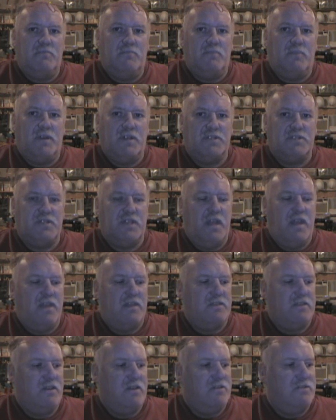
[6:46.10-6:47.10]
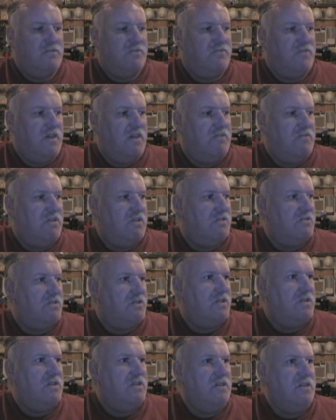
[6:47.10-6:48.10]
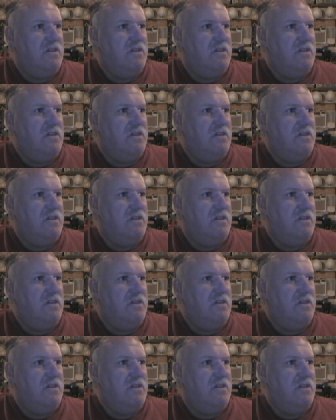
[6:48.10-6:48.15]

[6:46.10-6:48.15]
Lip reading: Mustang there, the 500,